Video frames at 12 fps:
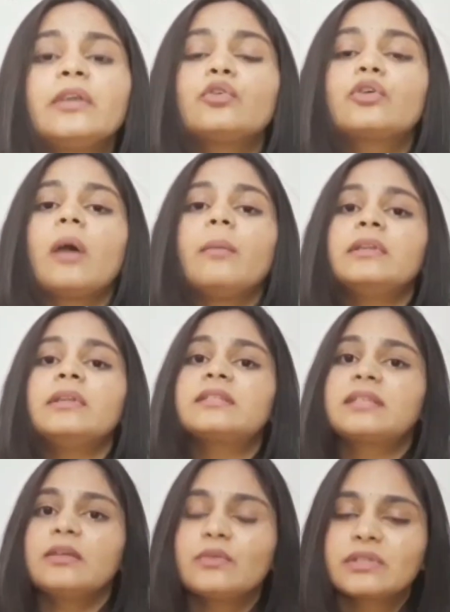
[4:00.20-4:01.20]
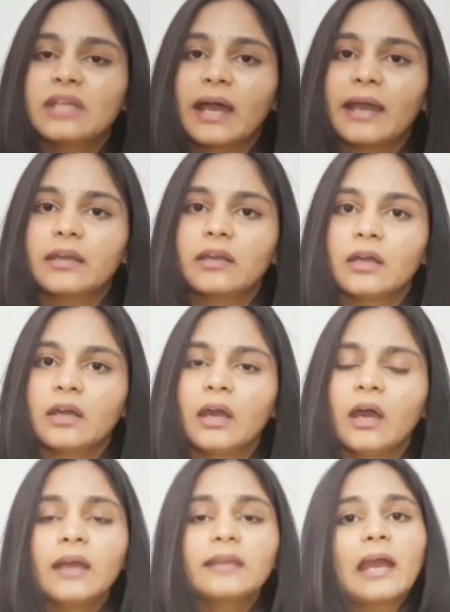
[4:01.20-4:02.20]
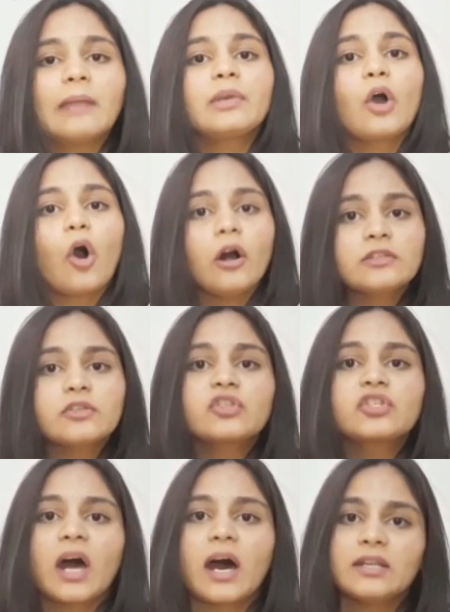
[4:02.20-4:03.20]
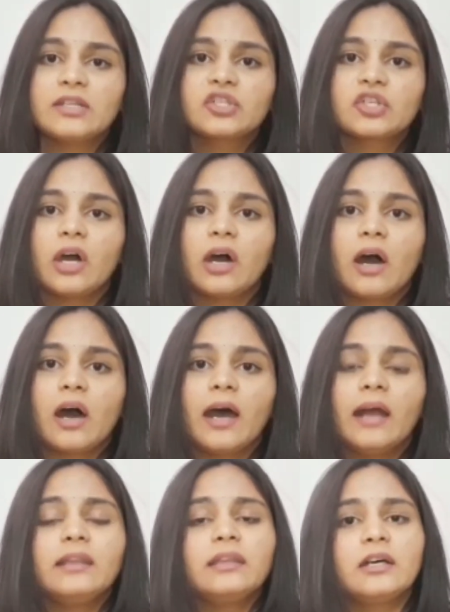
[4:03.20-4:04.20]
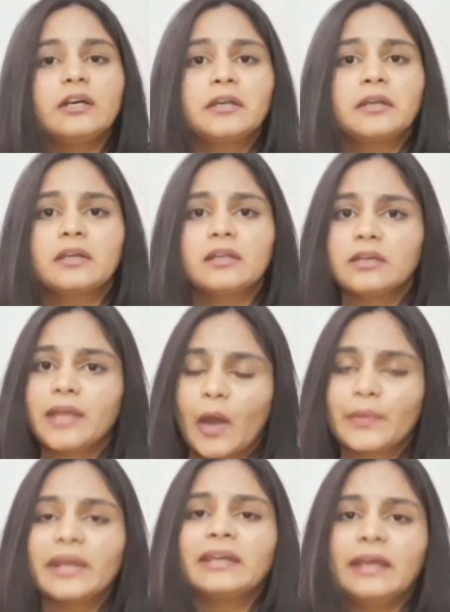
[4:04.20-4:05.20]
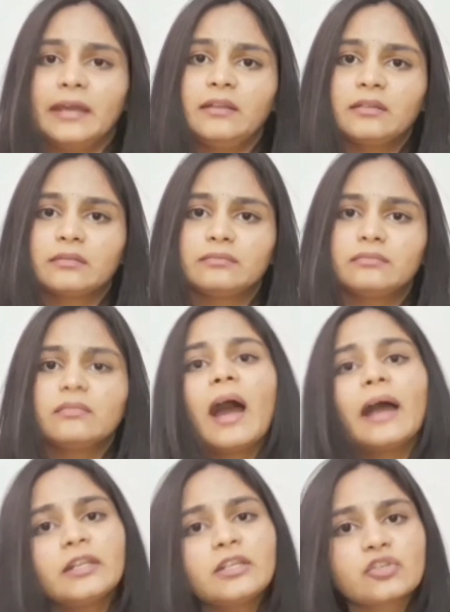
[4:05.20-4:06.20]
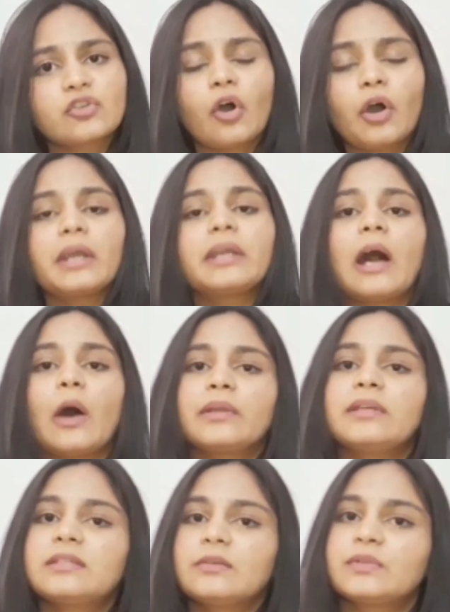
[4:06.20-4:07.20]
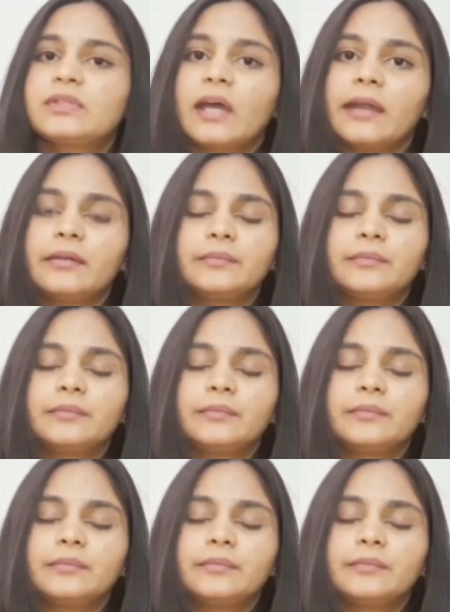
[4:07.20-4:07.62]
to commit suicide, can be also charged under dowry death, and it's called dowry suicide.